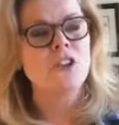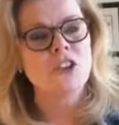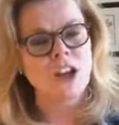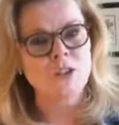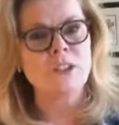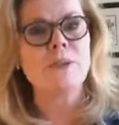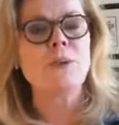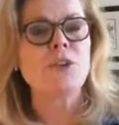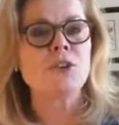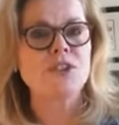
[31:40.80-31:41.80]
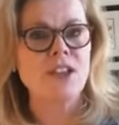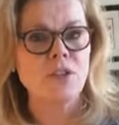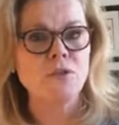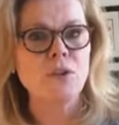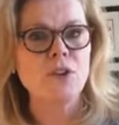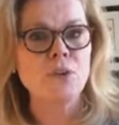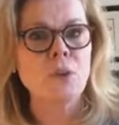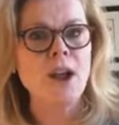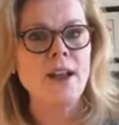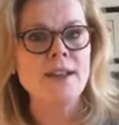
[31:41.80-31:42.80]
Not only will your self worth
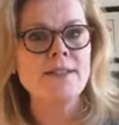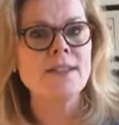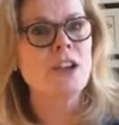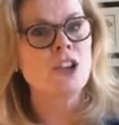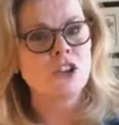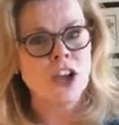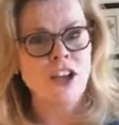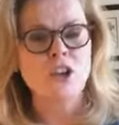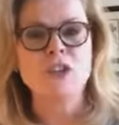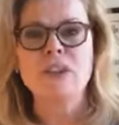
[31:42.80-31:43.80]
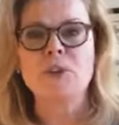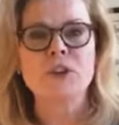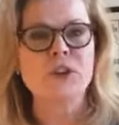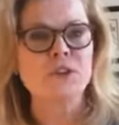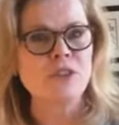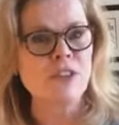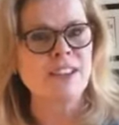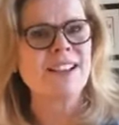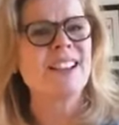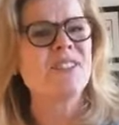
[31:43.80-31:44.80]
rise, not only will your
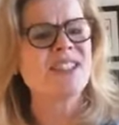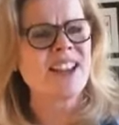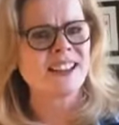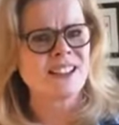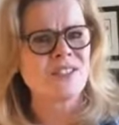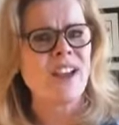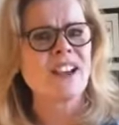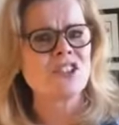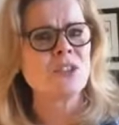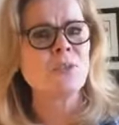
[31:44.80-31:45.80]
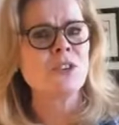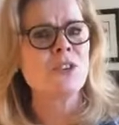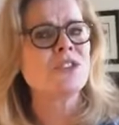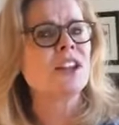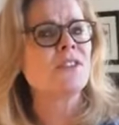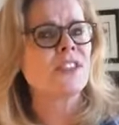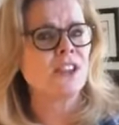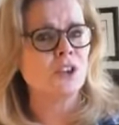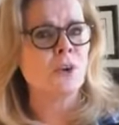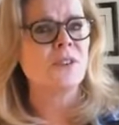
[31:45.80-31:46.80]
feeling of satisfaction with yourself that
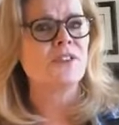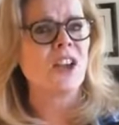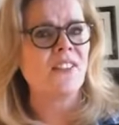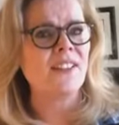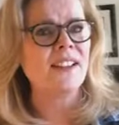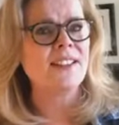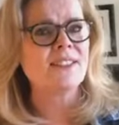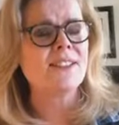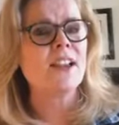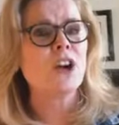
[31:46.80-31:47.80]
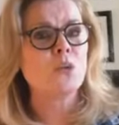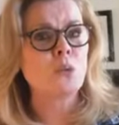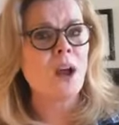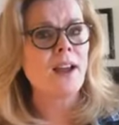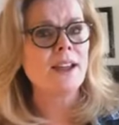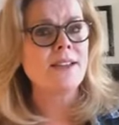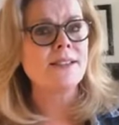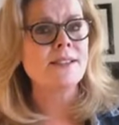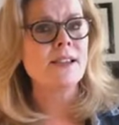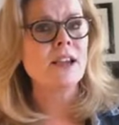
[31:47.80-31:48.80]
you have done this
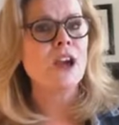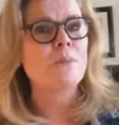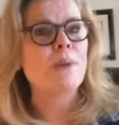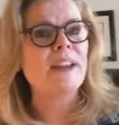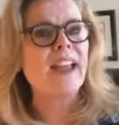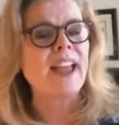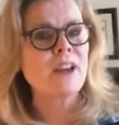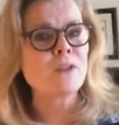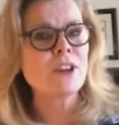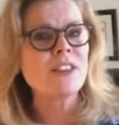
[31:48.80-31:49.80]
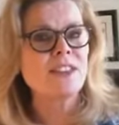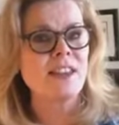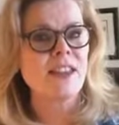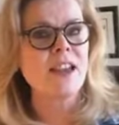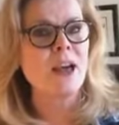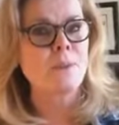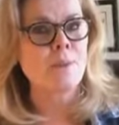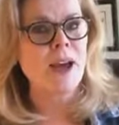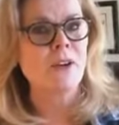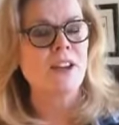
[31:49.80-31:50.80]
rise, but everything
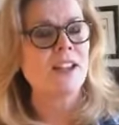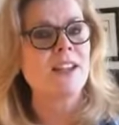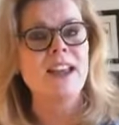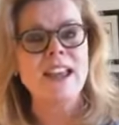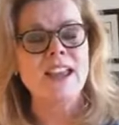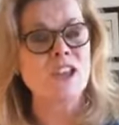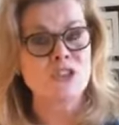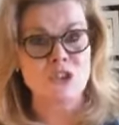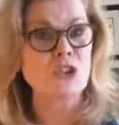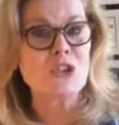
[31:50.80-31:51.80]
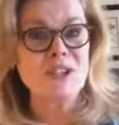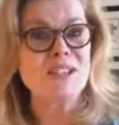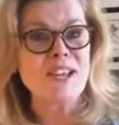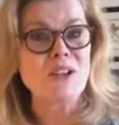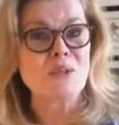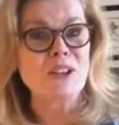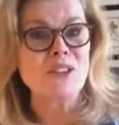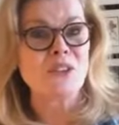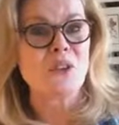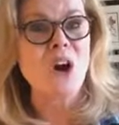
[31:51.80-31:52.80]
about it is you're going to take with
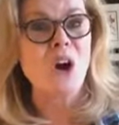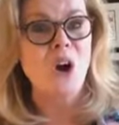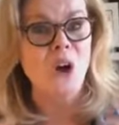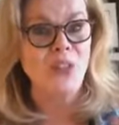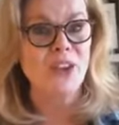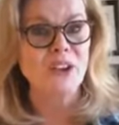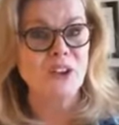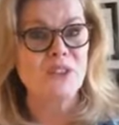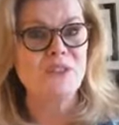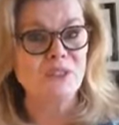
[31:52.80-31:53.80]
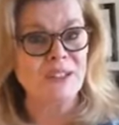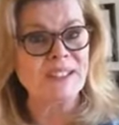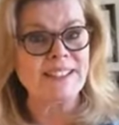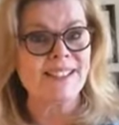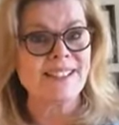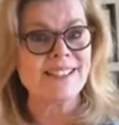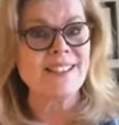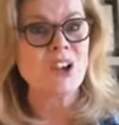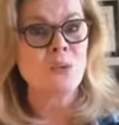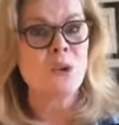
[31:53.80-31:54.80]
you. All that good feelingness
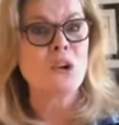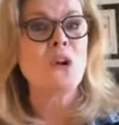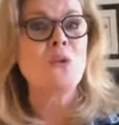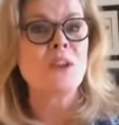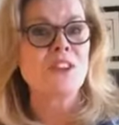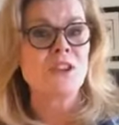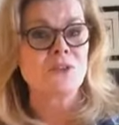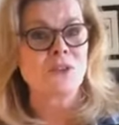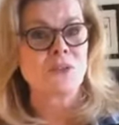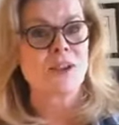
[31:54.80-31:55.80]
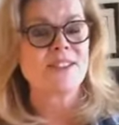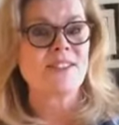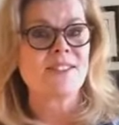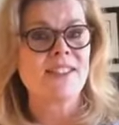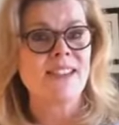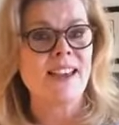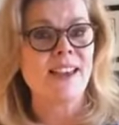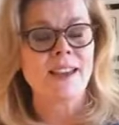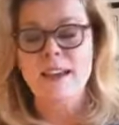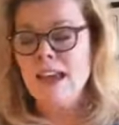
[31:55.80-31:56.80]
will go with you for the rest of the
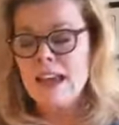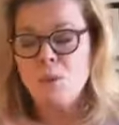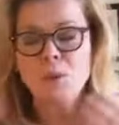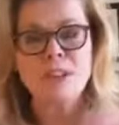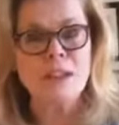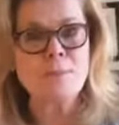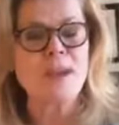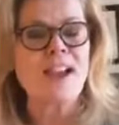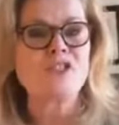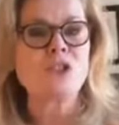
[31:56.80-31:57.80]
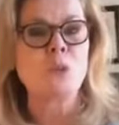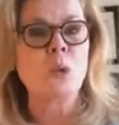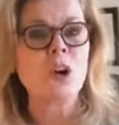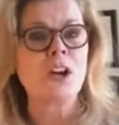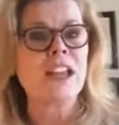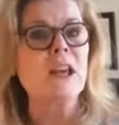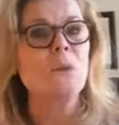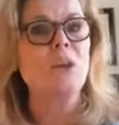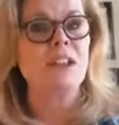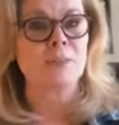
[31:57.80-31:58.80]
day. It will impact your work, it
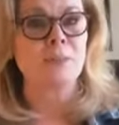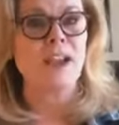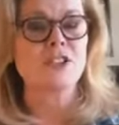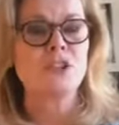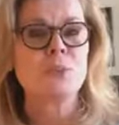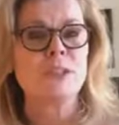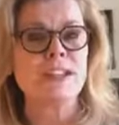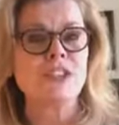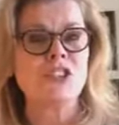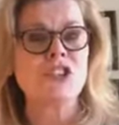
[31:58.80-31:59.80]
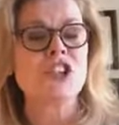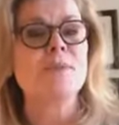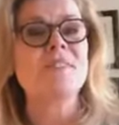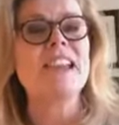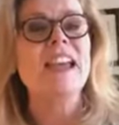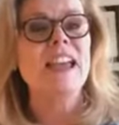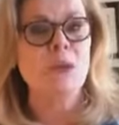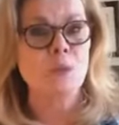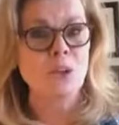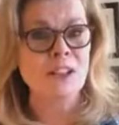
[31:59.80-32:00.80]
will impact your relationships,
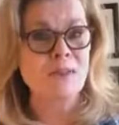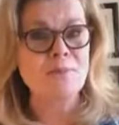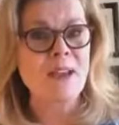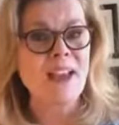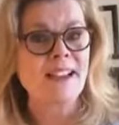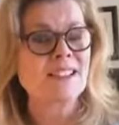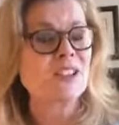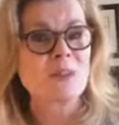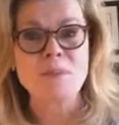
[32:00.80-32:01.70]
it will impact the